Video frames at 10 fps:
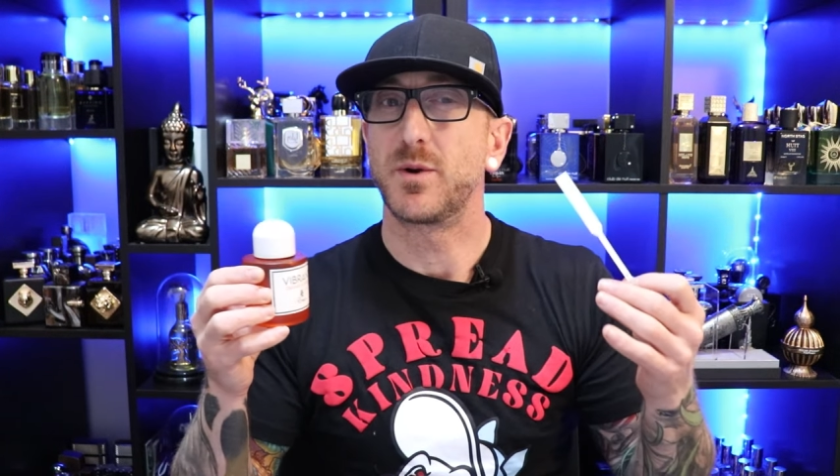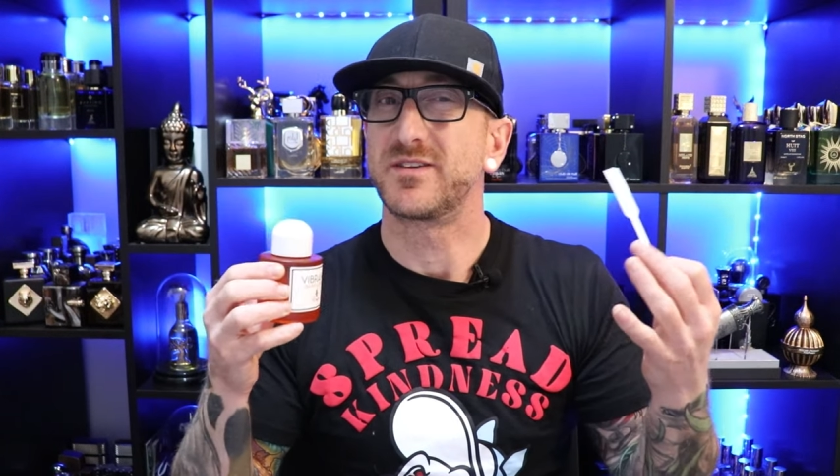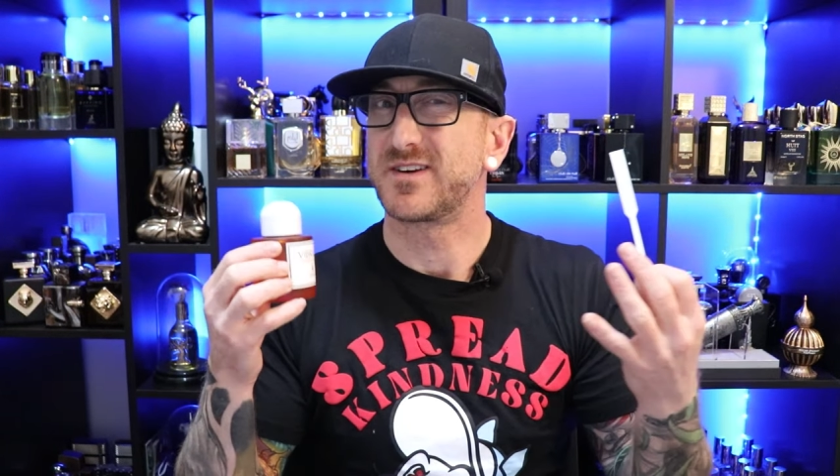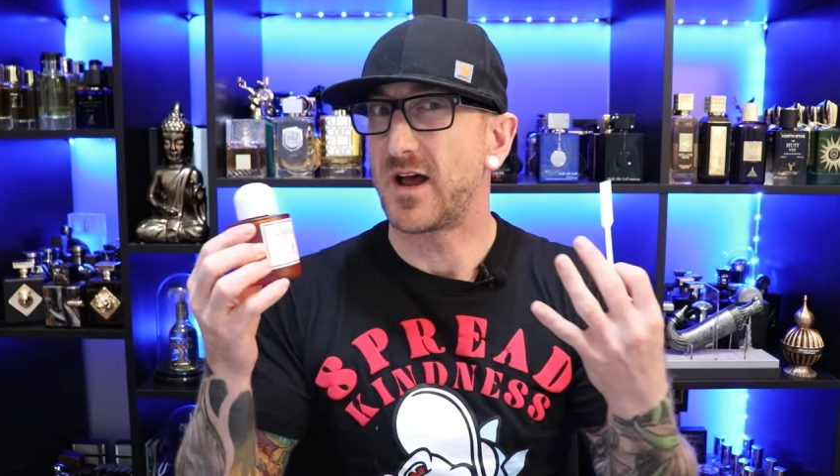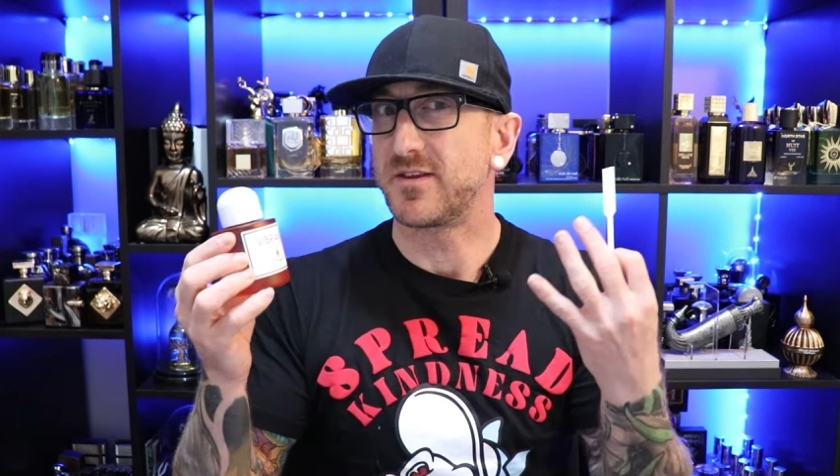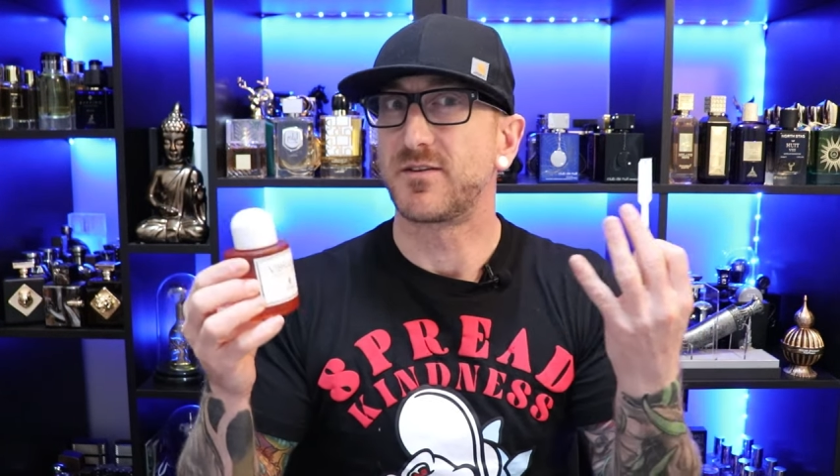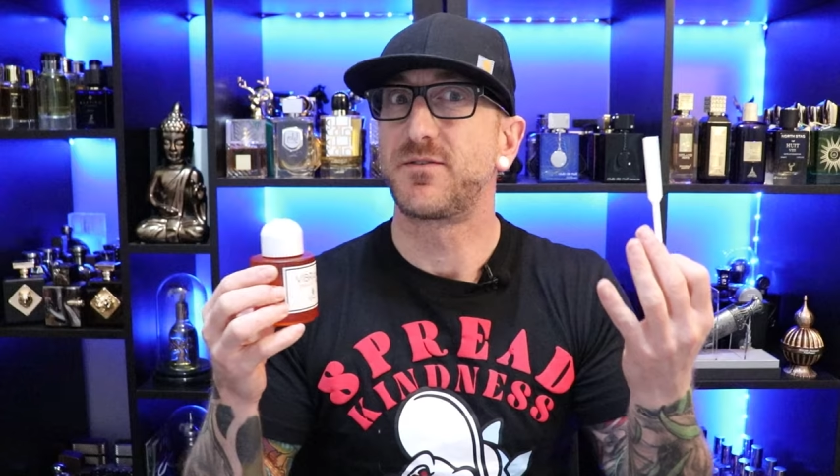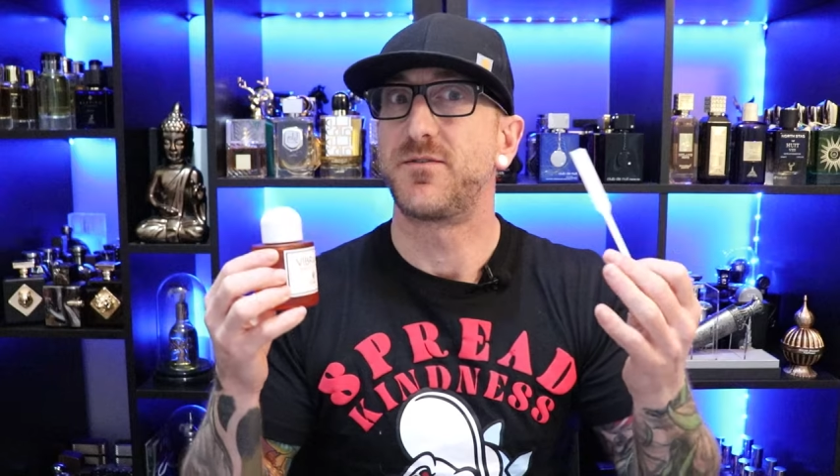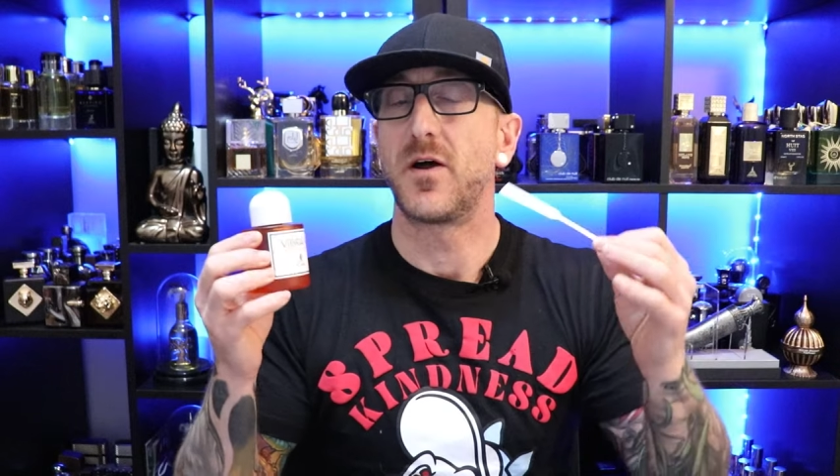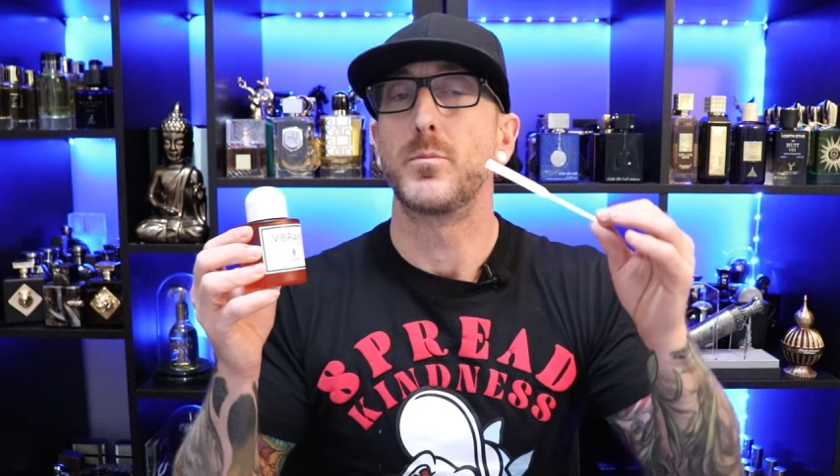but it's got this
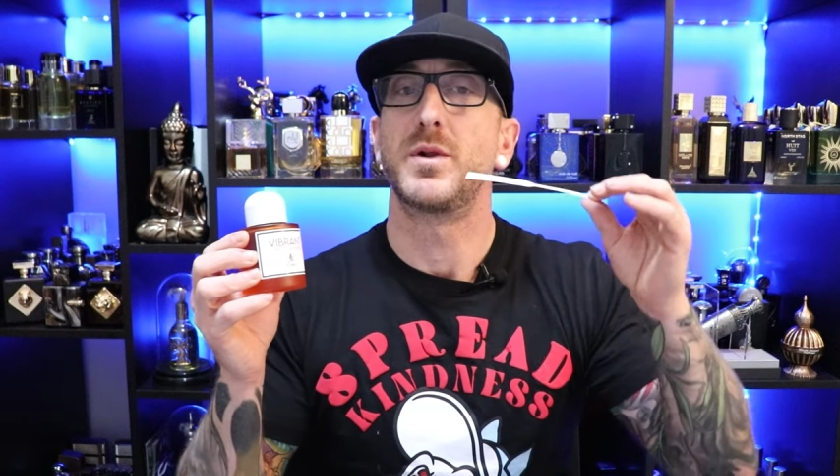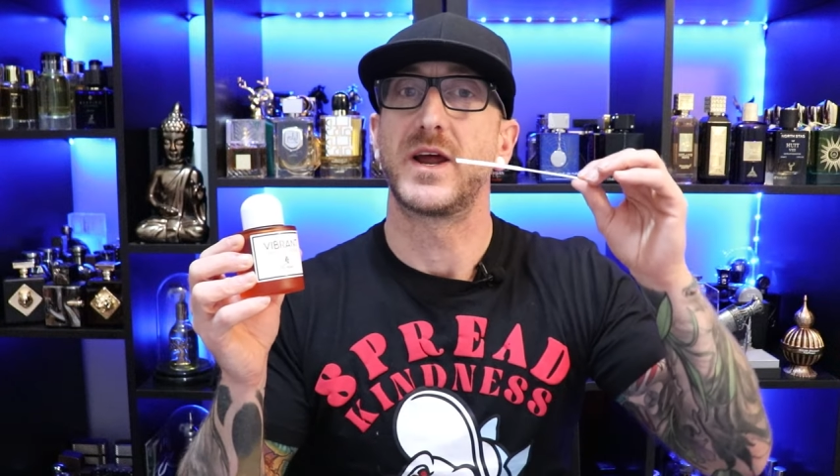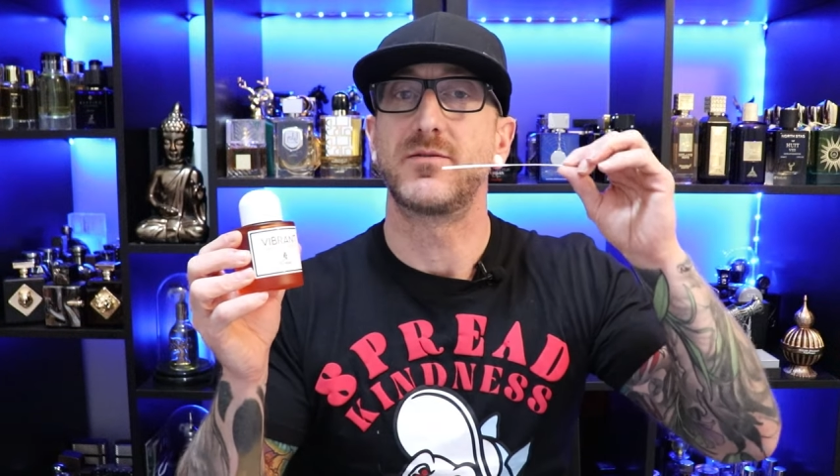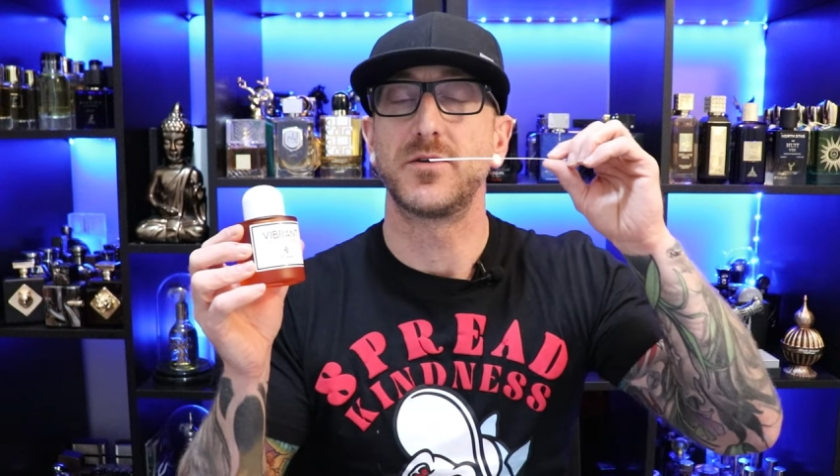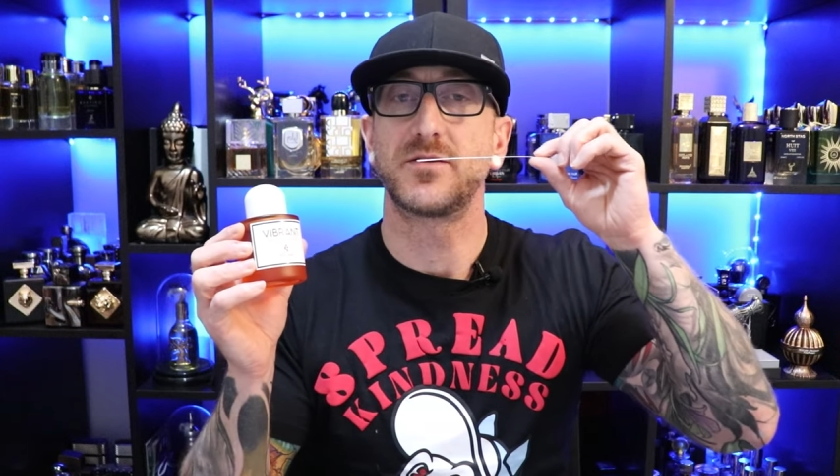fun, playful